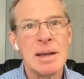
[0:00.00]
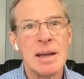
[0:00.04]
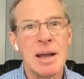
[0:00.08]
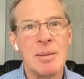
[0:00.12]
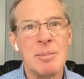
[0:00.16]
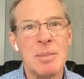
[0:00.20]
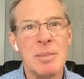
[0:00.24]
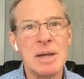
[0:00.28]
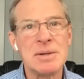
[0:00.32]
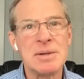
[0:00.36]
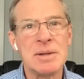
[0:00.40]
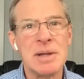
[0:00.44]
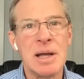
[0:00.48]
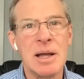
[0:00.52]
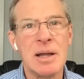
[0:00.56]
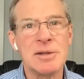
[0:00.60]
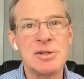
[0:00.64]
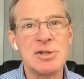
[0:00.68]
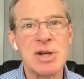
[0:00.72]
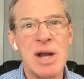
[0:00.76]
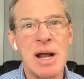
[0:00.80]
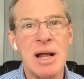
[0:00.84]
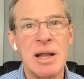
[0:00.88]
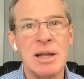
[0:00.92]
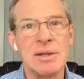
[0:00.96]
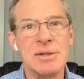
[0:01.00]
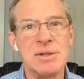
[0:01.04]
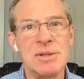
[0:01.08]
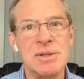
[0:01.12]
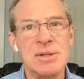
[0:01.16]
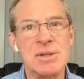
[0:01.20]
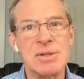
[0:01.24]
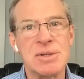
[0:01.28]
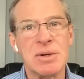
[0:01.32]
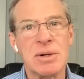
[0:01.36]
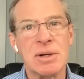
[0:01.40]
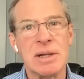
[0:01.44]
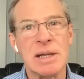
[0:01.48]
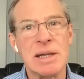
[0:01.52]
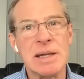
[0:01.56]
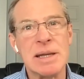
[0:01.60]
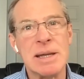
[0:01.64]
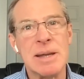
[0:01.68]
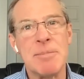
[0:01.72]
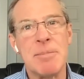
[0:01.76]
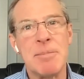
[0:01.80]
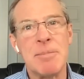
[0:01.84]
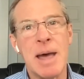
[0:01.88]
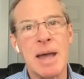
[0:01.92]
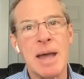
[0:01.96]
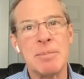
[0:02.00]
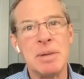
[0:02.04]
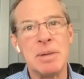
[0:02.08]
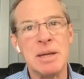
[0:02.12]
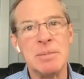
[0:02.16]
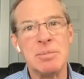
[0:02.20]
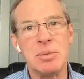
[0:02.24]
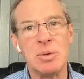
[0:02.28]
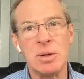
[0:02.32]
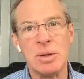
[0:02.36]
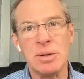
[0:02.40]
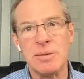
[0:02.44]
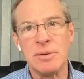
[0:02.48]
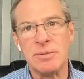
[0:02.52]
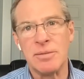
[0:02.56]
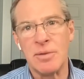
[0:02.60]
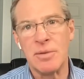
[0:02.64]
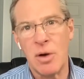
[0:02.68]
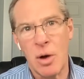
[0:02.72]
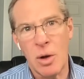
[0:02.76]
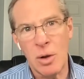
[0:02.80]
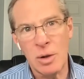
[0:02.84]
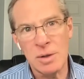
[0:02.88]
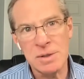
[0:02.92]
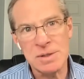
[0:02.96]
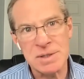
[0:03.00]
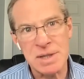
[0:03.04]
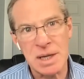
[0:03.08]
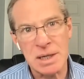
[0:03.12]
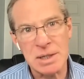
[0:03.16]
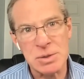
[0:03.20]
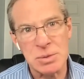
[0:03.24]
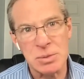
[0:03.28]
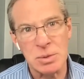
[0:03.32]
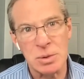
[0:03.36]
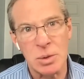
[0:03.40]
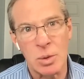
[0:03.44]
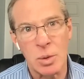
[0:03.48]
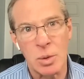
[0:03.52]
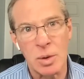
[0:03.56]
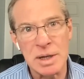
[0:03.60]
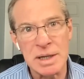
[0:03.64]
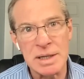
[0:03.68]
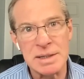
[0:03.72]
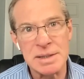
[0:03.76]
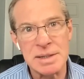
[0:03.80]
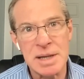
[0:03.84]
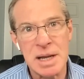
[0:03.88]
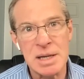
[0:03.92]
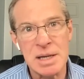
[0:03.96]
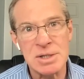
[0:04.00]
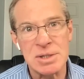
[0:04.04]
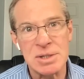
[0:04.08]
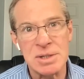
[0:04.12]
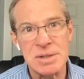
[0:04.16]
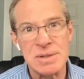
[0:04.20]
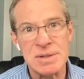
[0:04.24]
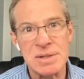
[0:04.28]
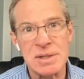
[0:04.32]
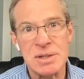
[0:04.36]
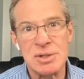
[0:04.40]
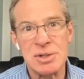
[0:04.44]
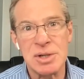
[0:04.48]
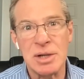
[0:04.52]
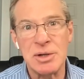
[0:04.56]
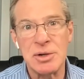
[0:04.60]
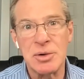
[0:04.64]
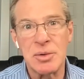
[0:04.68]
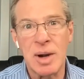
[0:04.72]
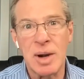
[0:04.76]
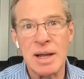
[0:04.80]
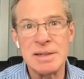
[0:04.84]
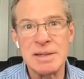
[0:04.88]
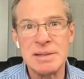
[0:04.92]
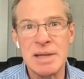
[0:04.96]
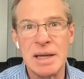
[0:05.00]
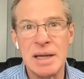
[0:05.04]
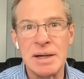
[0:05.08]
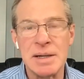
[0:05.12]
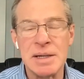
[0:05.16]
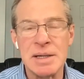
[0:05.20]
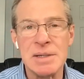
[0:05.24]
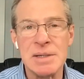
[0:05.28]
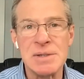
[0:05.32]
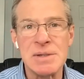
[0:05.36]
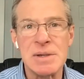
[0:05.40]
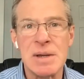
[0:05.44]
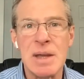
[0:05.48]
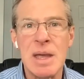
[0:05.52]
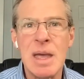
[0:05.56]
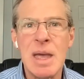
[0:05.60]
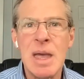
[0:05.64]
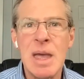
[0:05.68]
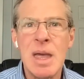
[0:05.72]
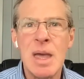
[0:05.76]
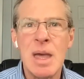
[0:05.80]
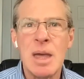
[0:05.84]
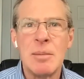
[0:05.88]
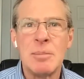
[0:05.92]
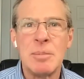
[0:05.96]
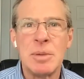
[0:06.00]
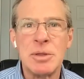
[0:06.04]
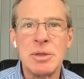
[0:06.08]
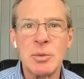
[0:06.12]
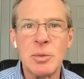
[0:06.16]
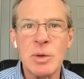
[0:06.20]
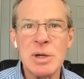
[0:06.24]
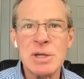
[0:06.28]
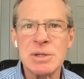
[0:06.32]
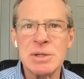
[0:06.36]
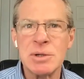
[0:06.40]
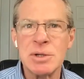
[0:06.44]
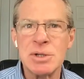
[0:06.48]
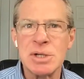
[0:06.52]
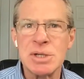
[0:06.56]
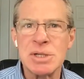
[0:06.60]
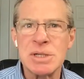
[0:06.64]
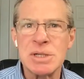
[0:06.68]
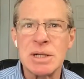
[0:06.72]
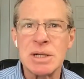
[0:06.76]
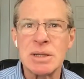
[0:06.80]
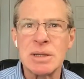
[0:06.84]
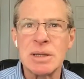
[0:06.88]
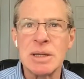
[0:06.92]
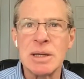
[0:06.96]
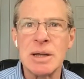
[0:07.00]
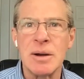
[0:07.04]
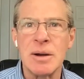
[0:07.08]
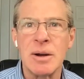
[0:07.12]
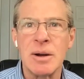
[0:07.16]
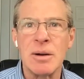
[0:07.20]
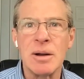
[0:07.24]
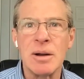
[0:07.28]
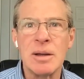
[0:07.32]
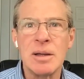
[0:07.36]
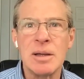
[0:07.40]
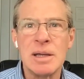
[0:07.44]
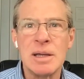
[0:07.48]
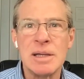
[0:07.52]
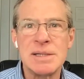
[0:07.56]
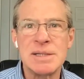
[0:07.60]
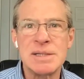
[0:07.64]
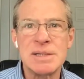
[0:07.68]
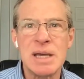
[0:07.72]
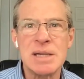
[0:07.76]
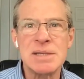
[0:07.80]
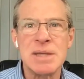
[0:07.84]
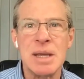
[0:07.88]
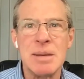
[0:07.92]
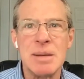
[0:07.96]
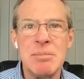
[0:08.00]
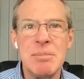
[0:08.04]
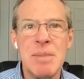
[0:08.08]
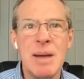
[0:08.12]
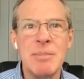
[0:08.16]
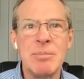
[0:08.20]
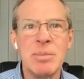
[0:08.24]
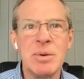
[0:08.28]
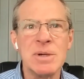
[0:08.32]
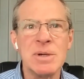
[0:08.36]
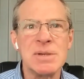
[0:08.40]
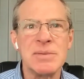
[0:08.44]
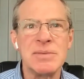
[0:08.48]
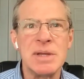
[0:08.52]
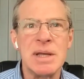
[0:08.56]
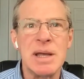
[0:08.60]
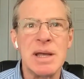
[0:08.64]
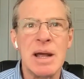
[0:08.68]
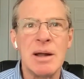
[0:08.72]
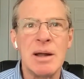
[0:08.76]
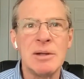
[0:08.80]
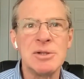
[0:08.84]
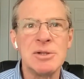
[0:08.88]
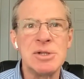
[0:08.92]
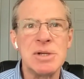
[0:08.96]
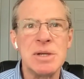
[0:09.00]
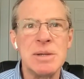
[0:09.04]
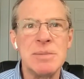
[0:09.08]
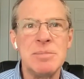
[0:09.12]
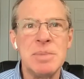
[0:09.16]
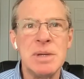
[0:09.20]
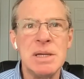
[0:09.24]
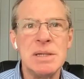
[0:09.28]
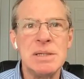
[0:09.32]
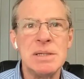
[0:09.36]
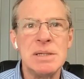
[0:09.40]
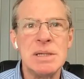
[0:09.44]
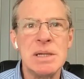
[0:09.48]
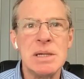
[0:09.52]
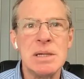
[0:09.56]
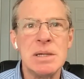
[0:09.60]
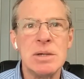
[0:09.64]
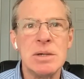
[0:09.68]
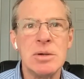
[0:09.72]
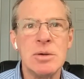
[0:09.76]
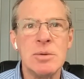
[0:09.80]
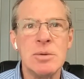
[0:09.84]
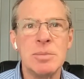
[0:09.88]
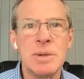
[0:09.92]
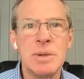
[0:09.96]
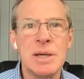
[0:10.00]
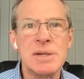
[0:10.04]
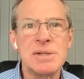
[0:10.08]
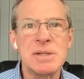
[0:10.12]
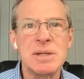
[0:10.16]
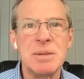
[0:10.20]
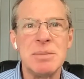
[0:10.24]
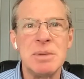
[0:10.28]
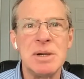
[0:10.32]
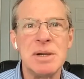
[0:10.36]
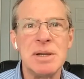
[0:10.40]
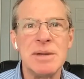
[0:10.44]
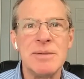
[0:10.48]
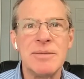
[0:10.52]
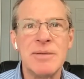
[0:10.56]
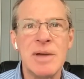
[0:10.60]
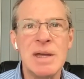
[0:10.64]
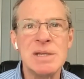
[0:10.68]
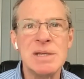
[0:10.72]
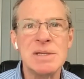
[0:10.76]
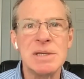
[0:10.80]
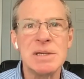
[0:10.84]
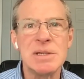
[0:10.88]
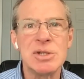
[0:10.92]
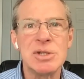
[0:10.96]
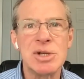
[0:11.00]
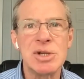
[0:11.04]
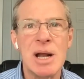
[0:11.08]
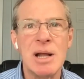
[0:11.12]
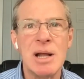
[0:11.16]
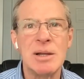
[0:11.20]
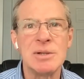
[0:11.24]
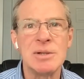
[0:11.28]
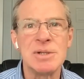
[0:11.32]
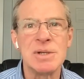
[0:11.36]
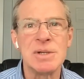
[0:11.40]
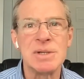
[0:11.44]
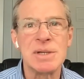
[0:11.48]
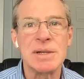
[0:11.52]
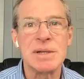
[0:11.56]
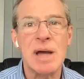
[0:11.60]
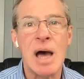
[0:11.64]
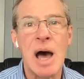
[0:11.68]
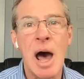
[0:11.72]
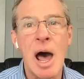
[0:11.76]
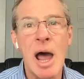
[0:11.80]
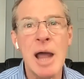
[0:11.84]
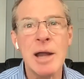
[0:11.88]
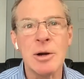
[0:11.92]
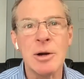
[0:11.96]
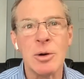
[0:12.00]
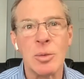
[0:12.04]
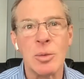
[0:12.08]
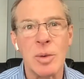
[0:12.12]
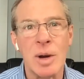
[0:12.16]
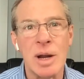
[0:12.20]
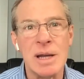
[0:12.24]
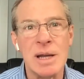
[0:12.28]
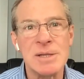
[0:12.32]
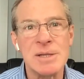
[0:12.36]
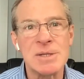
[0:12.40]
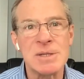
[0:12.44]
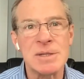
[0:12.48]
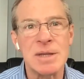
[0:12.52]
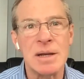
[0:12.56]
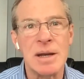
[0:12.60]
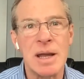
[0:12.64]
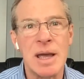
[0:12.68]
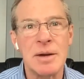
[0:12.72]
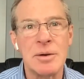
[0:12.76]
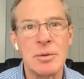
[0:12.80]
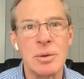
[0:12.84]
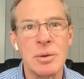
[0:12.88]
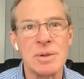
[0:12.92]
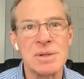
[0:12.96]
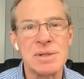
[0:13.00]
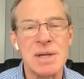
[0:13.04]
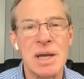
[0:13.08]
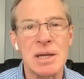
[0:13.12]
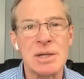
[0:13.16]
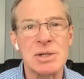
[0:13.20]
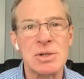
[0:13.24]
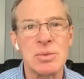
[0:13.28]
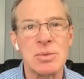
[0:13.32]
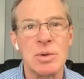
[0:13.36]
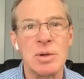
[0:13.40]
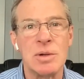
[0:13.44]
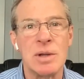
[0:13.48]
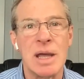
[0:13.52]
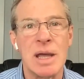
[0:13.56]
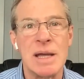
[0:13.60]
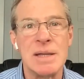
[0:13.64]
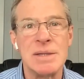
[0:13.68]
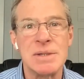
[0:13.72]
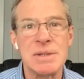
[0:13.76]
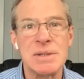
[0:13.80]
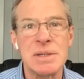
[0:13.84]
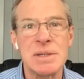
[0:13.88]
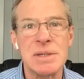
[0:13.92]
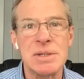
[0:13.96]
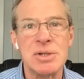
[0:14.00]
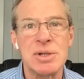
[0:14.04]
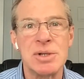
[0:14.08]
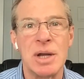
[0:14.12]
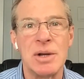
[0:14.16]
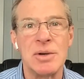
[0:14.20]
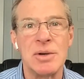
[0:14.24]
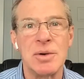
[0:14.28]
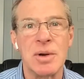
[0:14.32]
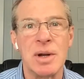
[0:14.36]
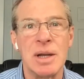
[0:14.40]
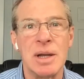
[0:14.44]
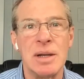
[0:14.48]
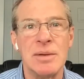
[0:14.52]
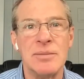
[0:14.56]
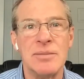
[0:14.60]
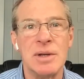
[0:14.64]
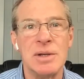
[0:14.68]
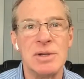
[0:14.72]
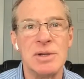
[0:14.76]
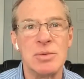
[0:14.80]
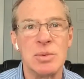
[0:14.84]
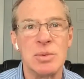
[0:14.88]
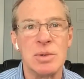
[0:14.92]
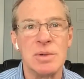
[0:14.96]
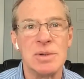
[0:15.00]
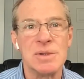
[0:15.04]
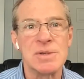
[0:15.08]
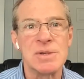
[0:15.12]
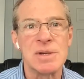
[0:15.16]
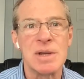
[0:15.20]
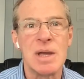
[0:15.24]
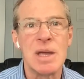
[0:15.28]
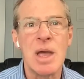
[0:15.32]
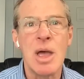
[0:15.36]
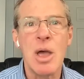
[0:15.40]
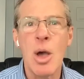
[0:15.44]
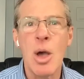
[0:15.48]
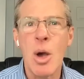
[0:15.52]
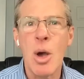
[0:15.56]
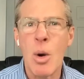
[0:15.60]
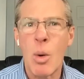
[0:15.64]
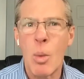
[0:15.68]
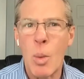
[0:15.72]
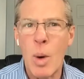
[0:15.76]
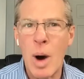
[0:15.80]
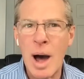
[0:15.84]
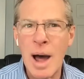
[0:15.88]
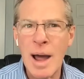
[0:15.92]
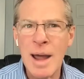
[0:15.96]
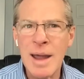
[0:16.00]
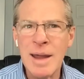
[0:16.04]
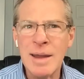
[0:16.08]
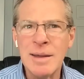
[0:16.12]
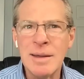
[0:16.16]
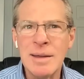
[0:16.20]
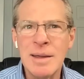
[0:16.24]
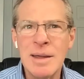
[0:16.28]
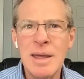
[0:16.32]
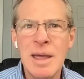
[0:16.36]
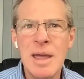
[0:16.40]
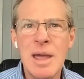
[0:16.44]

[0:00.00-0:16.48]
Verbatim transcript: Now, mental health challenges certainly impact people of all sexual orientations and gender identities, but the research is clear. It says that members of the LGBTQ plus community face these challenges at higher rates than heterosexual and cisgender individuals. Why?